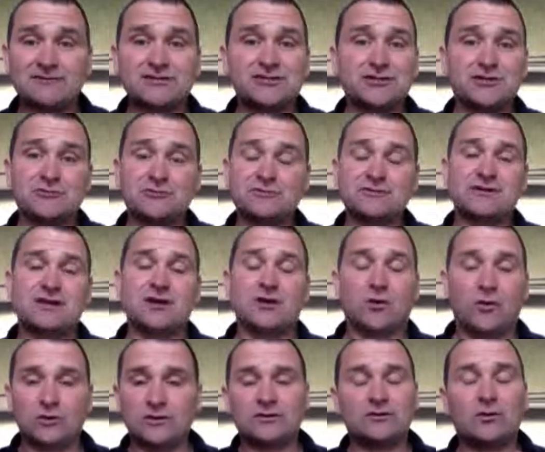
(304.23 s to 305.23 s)
issues,
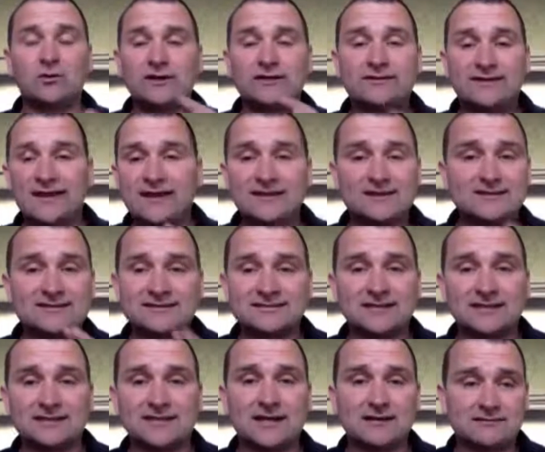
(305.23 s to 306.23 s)
all the data is
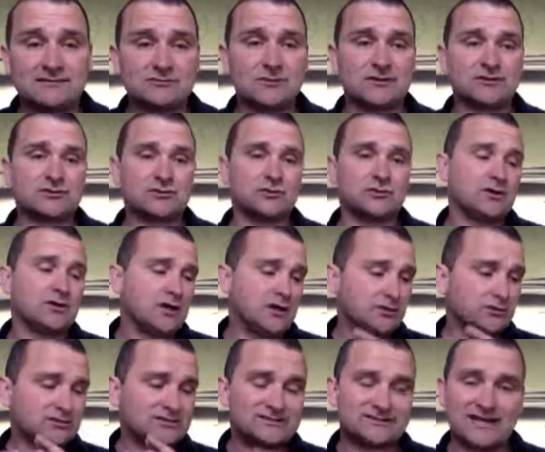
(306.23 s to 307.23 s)
still there as well. So,
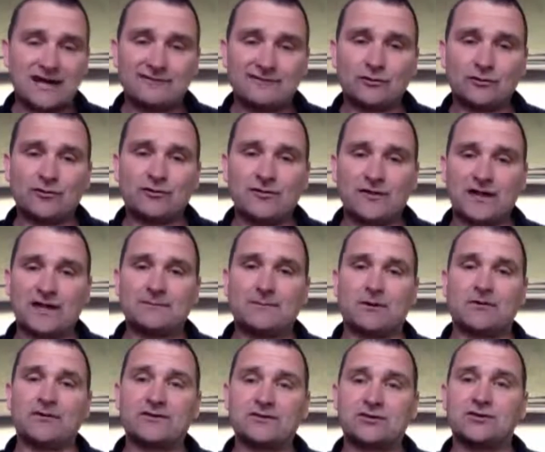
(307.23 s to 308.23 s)
staff aren't thinking
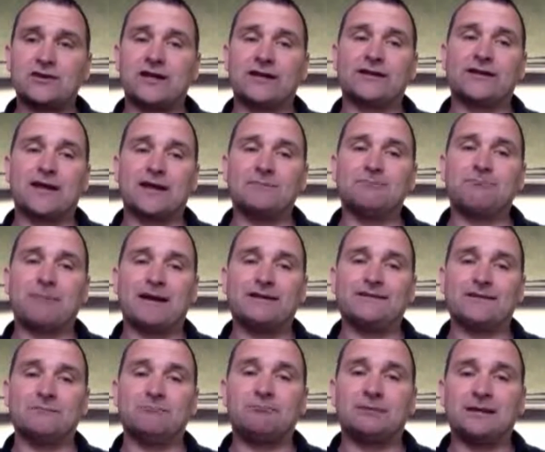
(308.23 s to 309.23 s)
about this
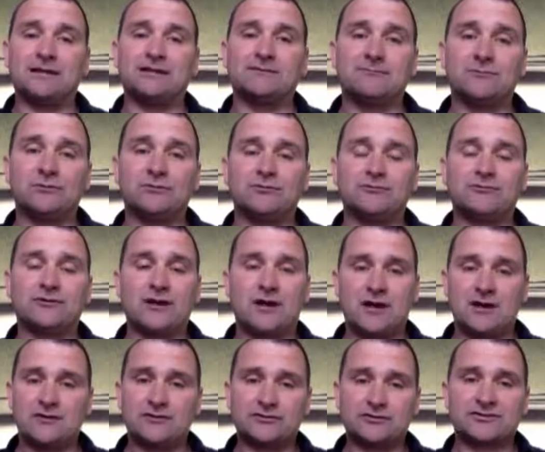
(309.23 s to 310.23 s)
independent building move.
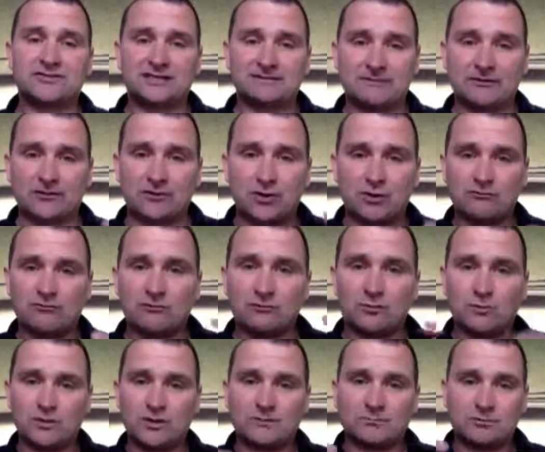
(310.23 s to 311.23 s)
They're just thinking about the current
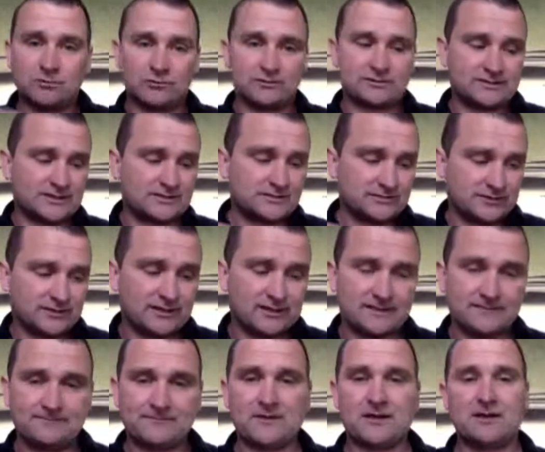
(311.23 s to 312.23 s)
work process,
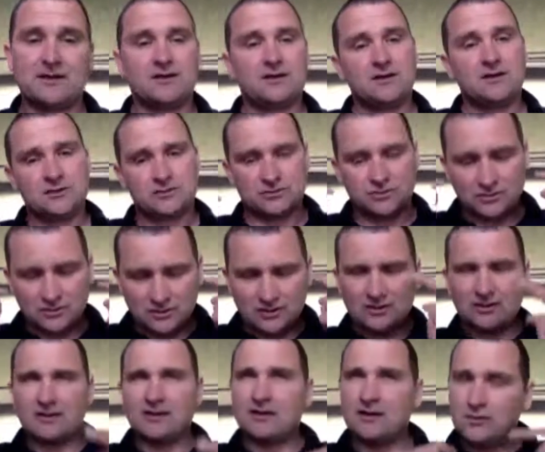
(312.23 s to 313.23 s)
okay? So
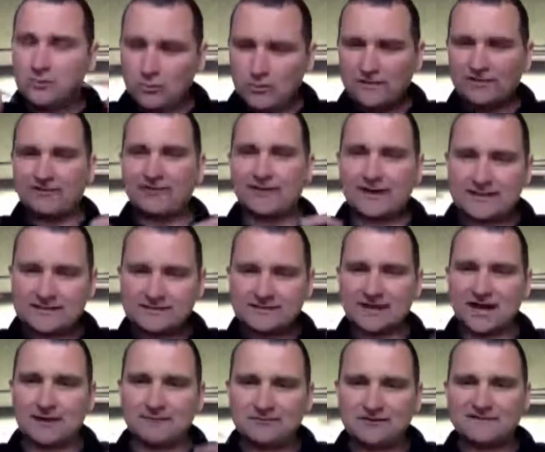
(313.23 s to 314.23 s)
with this,
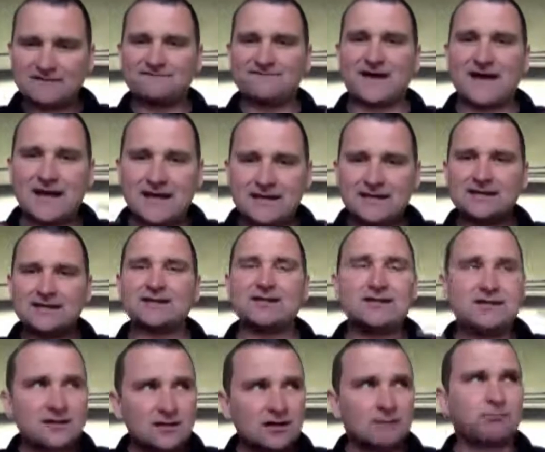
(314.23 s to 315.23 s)
I'm
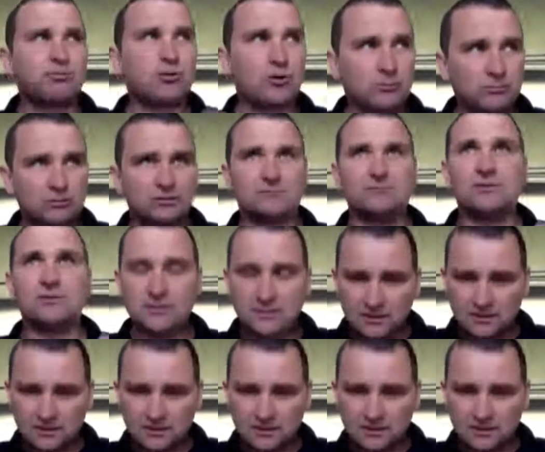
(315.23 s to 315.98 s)
defining a problem.